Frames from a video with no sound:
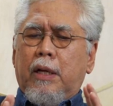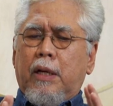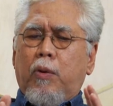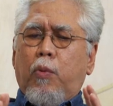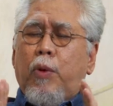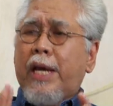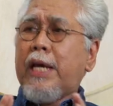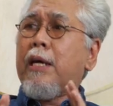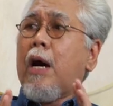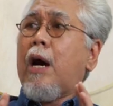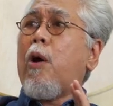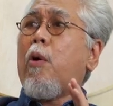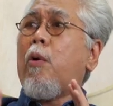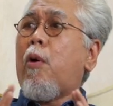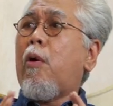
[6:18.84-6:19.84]
way
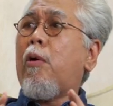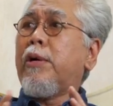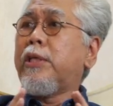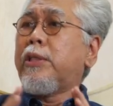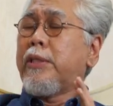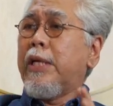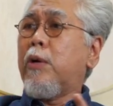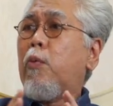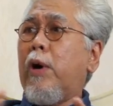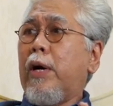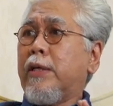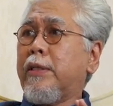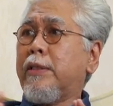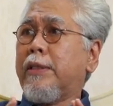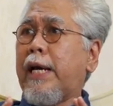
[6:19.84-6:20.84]
how all these things
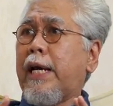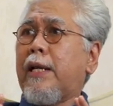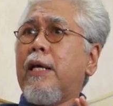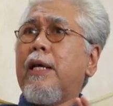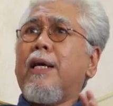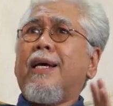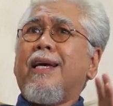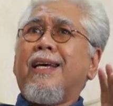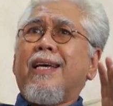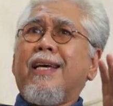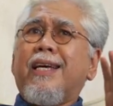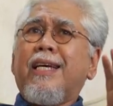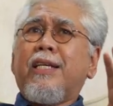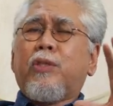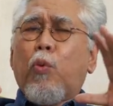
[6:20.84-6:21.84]
work is that
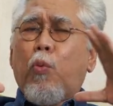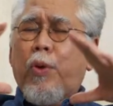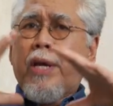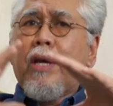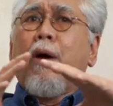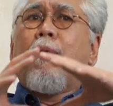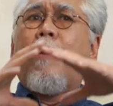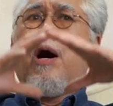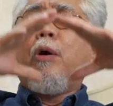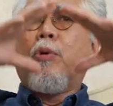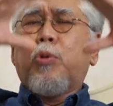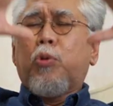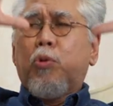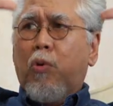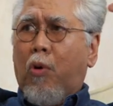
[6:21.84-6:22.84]
it's a way of how
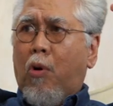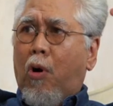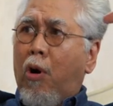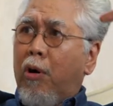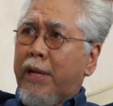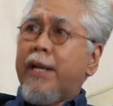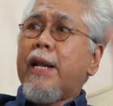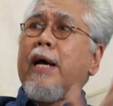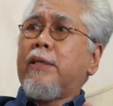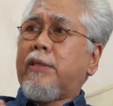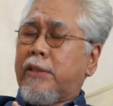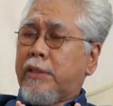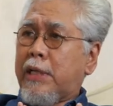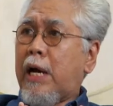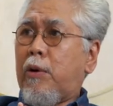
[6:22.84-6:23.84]
to
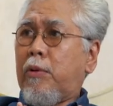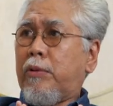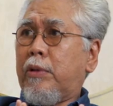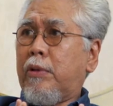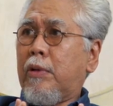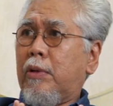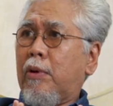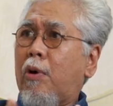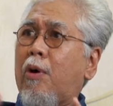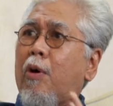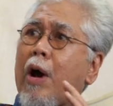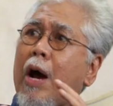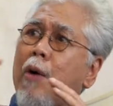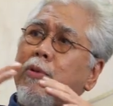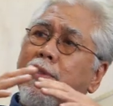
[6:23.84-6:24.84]
organize sound,
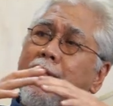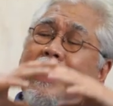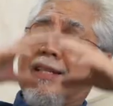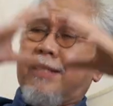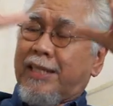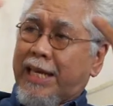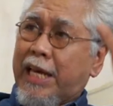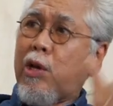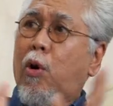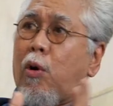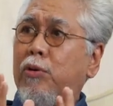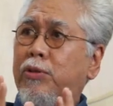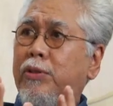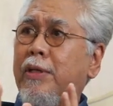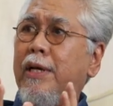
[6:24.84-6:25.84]
or I would say
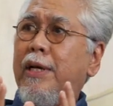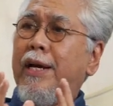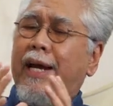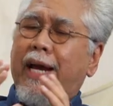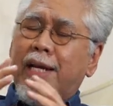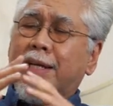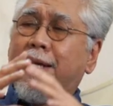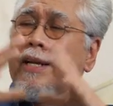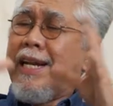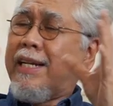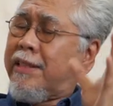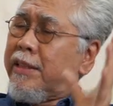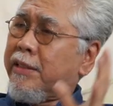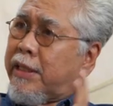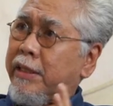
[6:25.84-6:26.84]
chaos, and
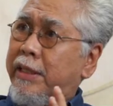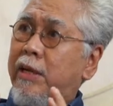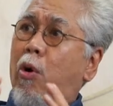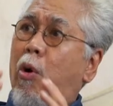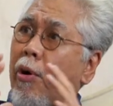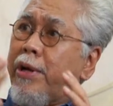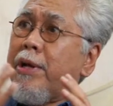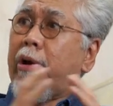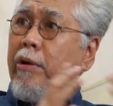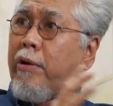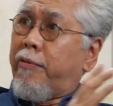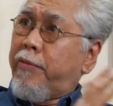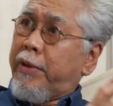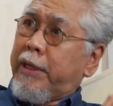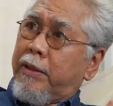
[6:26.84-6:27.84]
create a certain order out
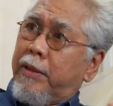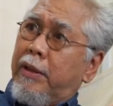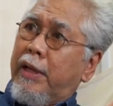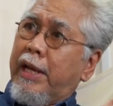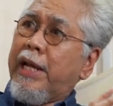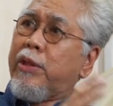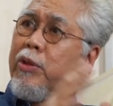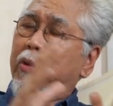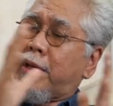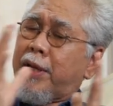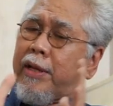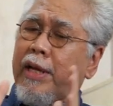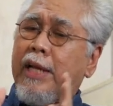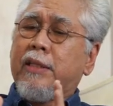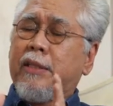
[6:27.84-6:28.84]
of it, and to
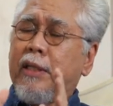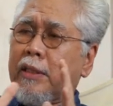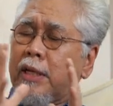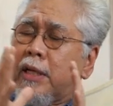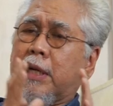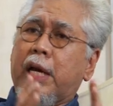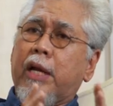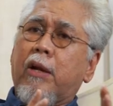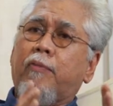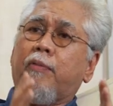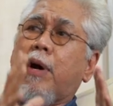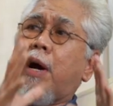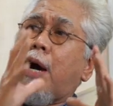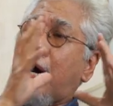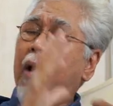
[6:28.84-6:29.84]
create certain kind of
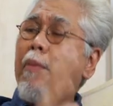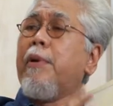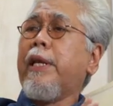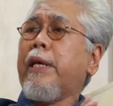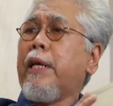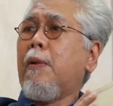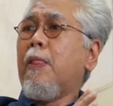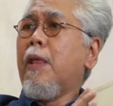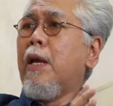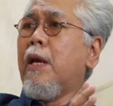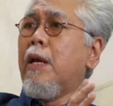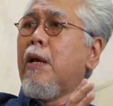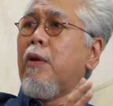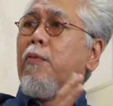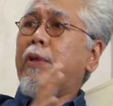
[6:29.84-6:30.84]
a harmony
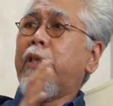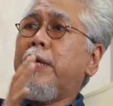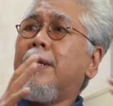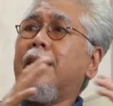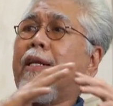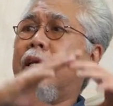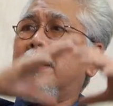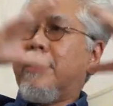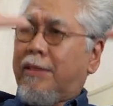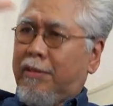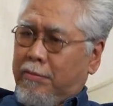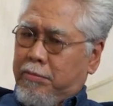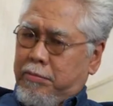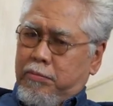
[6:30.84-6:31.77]
within this